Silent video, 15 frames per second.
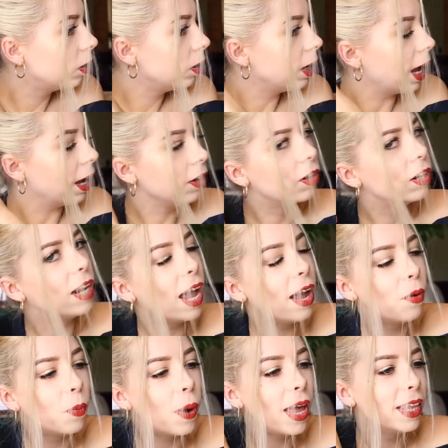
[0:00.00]
Yeah, you can
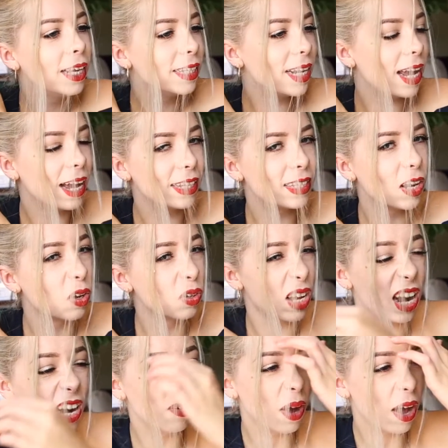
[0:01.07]
wear these hairstyles
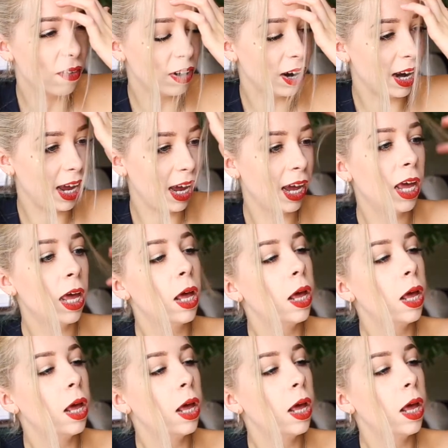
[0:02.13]
anywhere really,